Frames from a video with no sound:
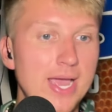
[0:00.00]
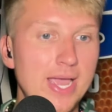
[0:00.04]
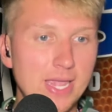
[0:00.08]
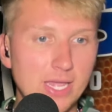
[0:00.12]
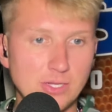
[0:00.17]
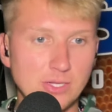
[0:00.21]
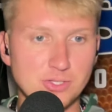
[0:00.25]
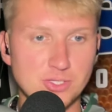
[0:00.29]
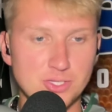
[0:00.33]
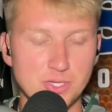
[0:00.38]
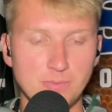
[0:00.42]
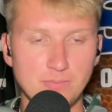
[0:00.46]

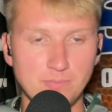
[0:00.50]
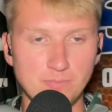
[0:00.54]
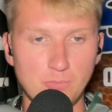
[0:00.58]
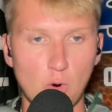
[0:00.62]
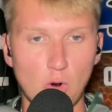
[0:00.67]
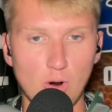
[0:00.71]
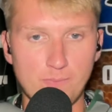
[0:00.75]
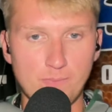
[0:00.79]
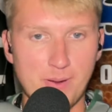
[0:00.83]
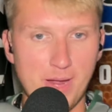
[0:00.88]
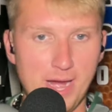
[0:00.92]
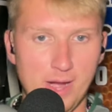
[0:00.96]
is the
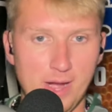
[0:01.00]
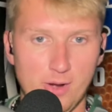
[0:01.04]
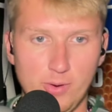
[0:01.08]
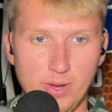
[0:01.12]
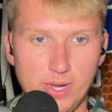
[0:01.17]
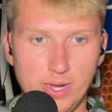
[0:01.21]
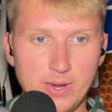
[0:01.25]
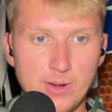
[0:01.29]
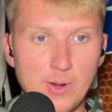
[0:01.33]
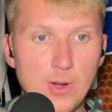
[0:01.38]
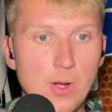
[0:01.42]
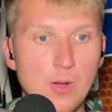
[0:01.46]
more
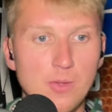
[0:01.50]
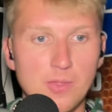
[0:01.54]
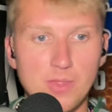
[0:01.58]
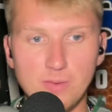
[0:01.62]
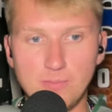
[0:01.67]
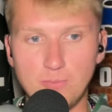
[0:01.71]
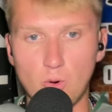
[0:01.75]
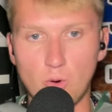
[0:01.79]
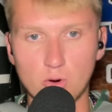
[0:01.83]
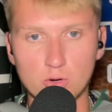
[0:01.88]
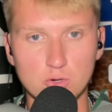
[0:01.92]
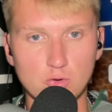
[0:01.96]
parity, the
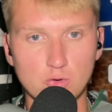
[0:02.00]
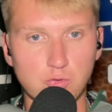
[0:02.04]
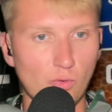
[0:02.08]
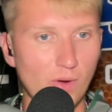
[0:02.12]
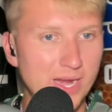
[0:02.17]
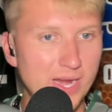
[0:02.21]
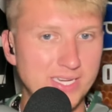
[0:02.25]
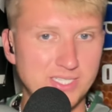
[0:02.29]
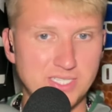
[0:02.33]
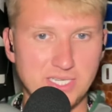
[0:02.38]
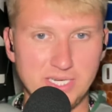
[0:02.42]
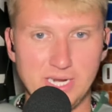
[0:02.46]
more
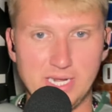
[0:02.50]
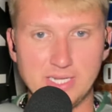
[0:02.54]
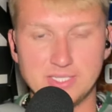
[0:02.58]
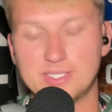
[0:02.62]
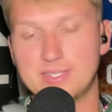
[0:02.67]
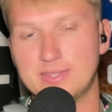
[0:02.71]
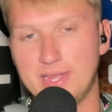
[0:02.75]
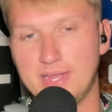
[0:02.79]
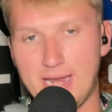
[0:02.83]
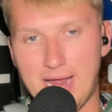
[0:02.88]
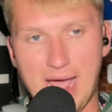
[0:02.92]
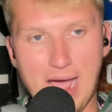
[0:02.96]
craziness
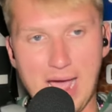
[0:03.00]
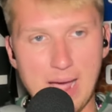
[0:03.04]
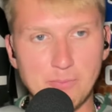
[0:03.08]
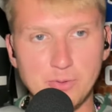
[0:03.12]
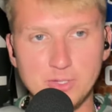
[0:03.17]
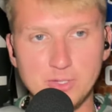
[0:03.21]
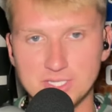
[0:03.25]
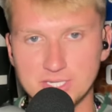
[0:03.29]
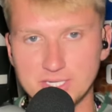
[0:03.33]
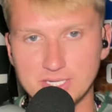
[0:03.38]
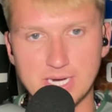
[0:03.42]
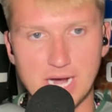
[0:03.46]
that
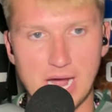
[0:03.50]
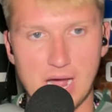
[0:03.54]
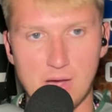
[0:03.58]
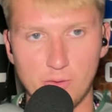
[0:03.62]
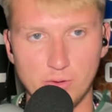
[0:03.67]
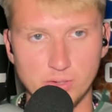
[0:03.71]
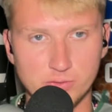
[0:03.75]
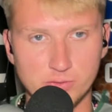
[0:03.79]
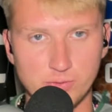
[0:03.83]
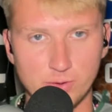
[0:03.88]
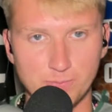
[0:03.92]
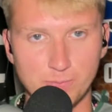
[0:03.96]
happens in
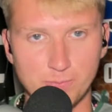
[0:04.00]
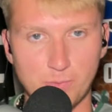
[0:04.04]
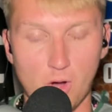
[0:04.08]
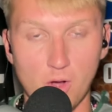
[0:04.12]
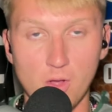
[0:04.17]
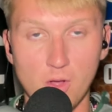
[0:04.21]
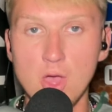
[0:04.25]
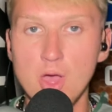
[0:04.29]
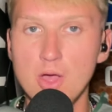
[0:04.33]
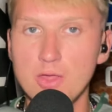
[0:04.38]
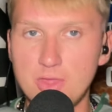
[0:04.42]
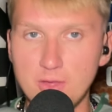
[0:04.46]
college
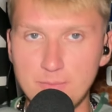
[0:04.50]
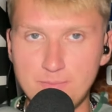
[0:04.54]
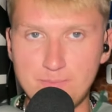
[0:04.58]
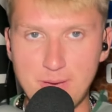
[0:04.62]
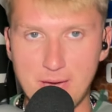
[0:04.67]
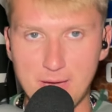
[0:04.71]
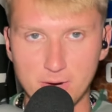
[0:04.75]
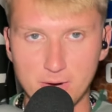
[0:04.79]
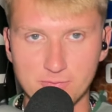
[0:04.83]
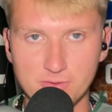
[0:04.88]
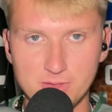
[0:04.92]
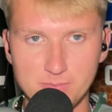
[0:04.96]
football, the
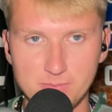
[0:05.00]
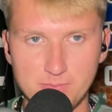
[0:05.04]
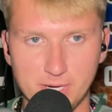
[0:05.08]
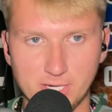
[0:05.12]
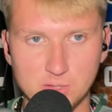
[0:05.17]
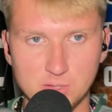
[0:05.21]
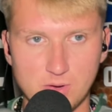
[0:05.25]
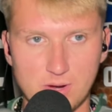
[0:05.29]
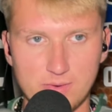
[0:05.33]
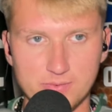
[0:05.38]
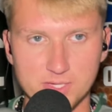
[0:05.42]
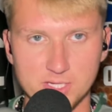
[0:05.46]
better for the Big
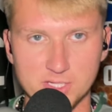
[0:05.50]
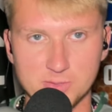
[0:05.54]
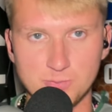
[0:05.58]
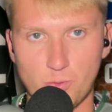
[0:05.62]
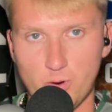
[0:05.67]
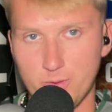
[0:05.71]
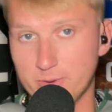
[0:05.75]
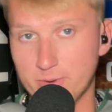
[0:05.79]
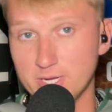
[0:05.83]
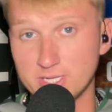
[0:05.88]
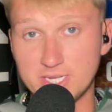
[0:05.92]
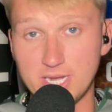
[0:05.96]
12 at this
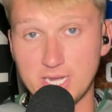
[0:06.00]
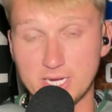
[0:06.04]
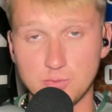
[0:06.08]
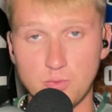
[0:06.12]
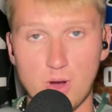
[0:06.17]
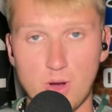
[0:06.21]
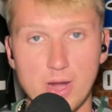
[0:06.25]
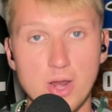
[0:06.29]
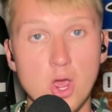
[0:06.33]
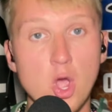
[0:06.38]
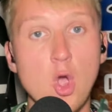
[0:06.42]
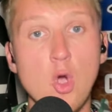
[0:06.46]
point. Because guess
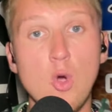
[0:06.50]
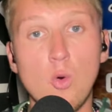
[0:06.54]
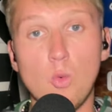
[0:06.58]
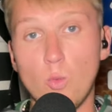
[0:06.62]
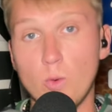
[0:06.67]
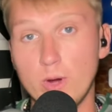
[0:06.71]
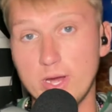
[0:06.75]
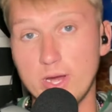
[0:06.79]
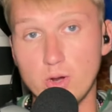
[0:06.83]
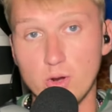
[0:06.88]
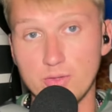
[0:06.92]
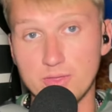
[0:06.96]
what?
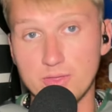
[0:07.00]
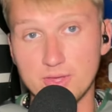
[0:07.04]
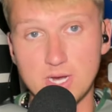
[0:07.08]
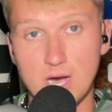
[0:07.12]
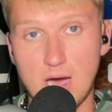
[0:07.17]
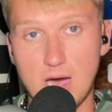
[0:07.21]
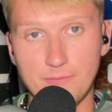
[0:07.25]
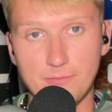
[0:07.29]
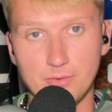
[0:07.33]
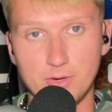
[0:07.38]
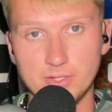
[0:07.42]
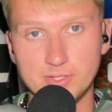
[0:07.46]
We are the
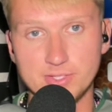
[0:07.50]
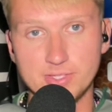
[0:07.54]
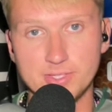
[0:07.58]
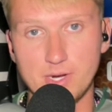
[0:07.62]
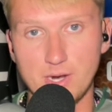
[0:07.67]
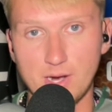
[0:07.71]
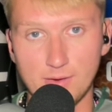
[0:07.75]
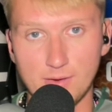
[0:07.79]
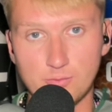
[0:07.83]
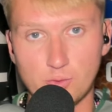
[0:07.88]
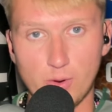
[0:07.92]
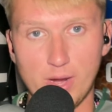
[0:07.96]
conference
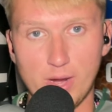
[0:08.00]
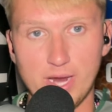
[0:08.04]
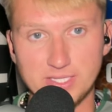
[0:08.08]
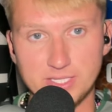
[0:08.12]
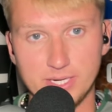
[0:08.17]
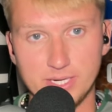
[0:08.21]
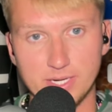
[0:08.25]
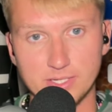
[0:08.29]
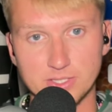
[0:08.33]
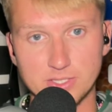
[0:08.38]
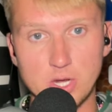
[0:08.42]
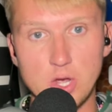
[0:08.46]
of
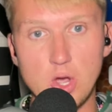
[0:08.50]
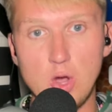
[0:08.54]
craziness.